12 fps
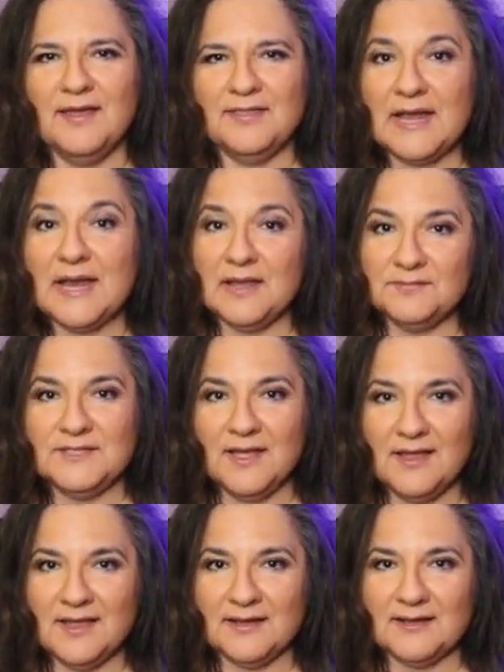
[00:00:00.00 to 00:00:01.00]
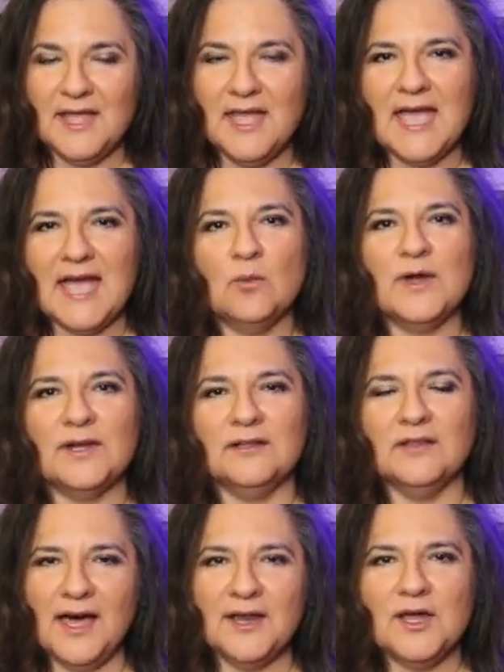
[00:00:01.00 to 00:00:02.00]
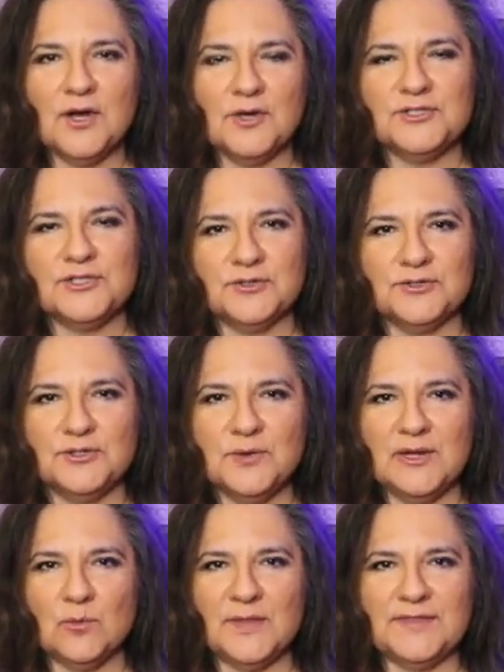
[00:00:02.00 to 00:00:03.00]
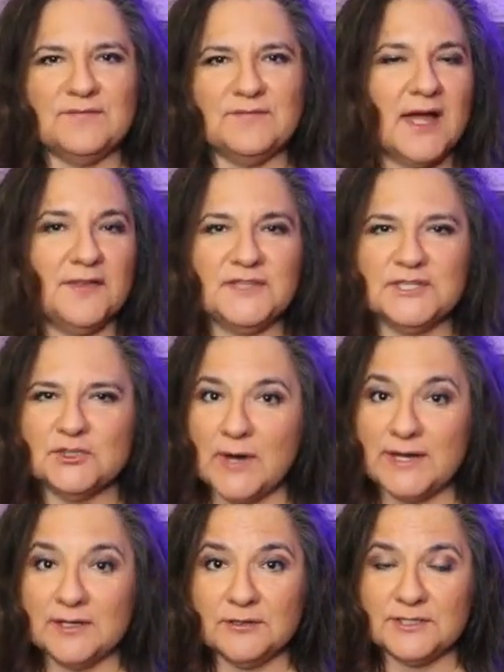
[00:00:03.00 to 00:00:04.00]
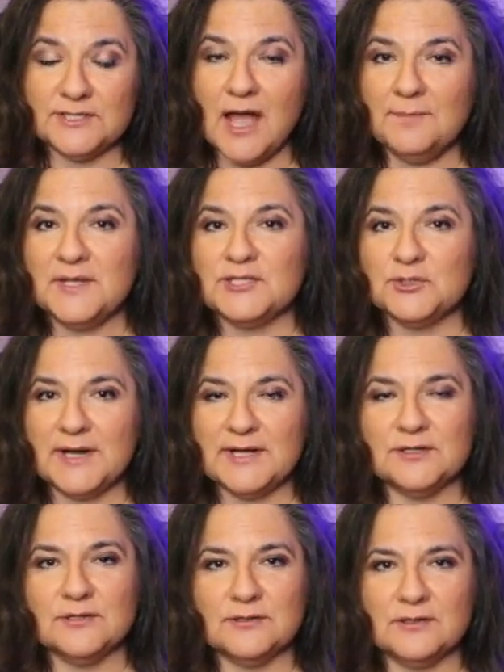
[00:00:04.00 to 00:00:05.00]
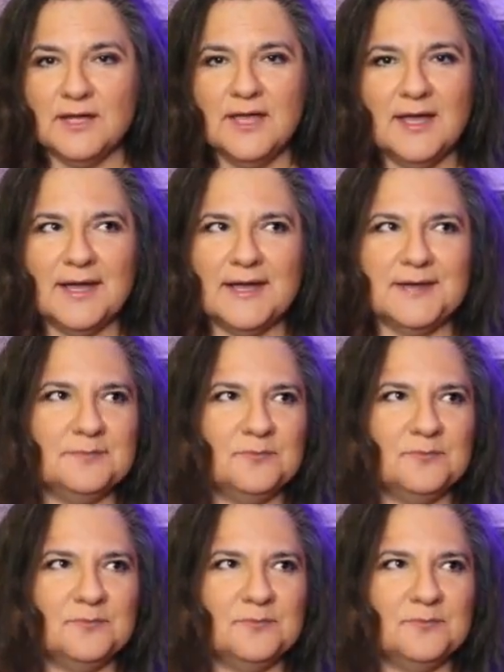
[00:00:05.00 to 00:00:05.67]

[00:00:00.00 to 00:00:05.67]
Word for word: that I've done and what a lot of hosts are doing when they've got these regular topics regular um,